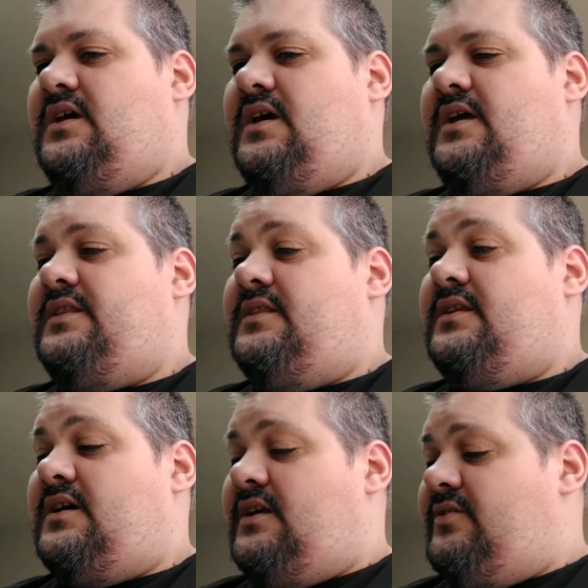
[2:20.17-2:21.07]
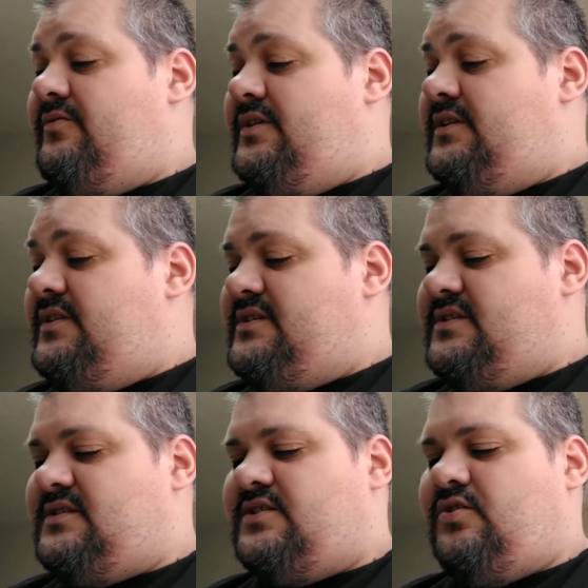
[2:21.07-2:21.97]
And another one, this
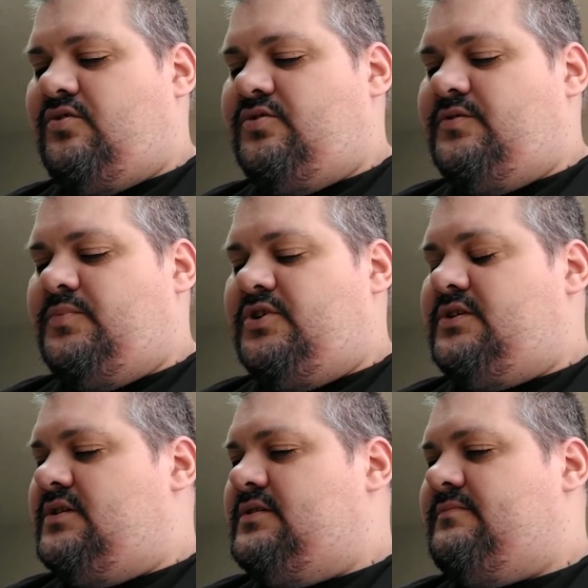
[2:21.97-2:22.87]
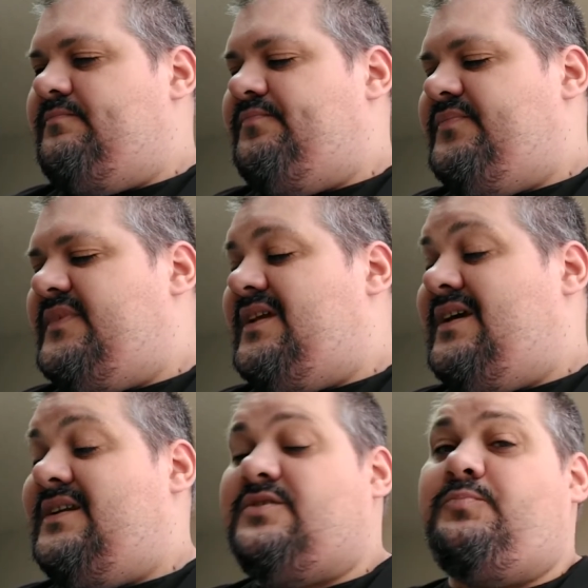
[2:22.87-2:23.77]
is an older book,
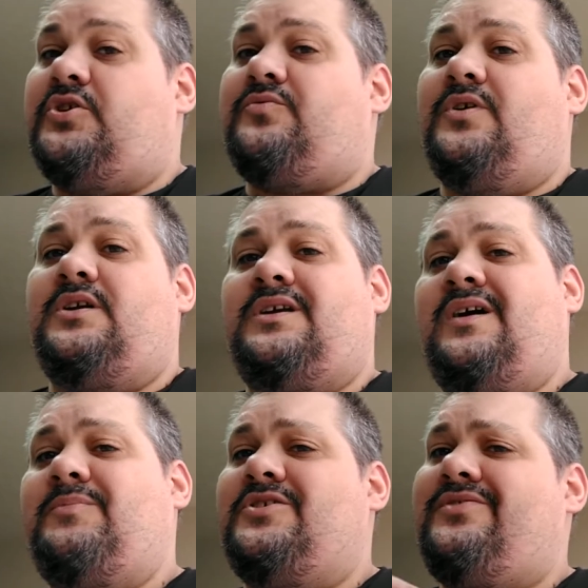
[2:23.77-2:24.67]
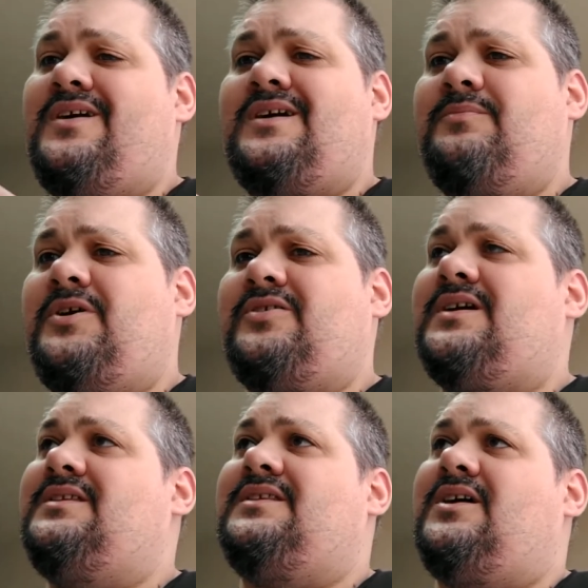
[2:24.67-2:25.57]
and it's book one. I've been thinking about
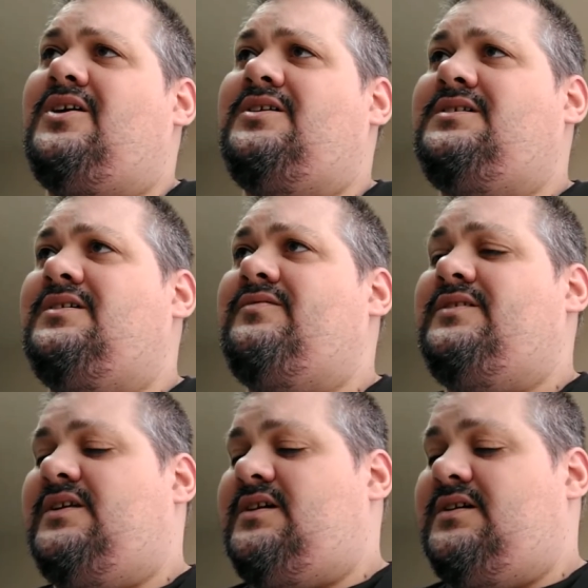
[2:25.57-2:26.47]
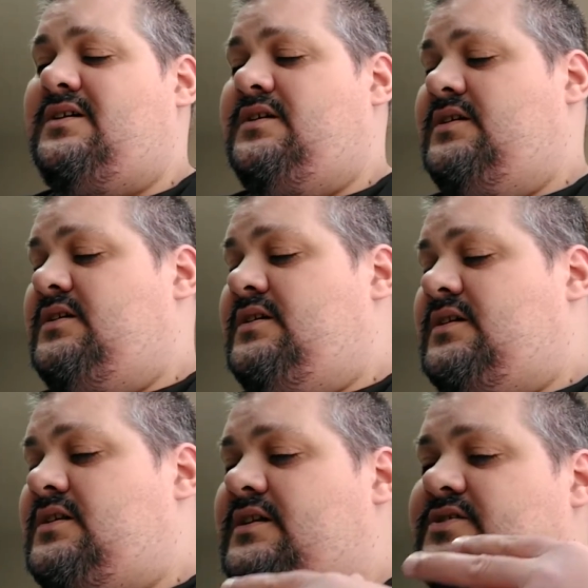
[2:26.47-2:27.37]
getting the hardcover that
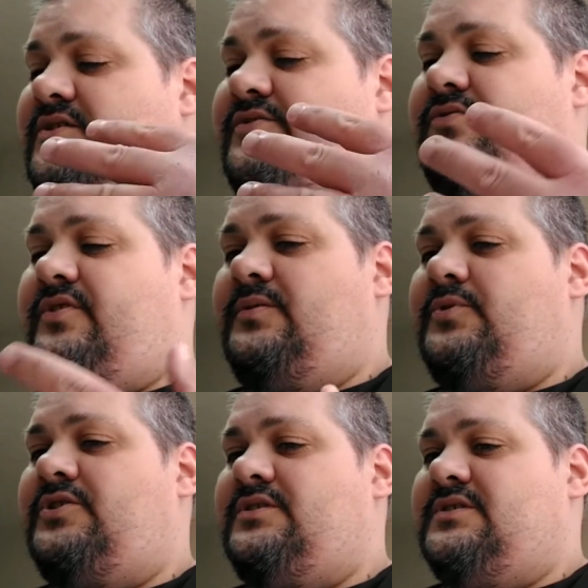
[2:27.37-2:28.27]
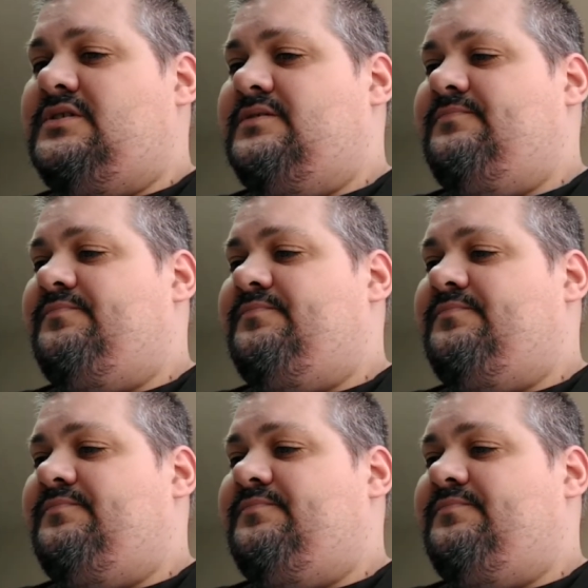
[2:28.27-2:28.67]
collects all three books.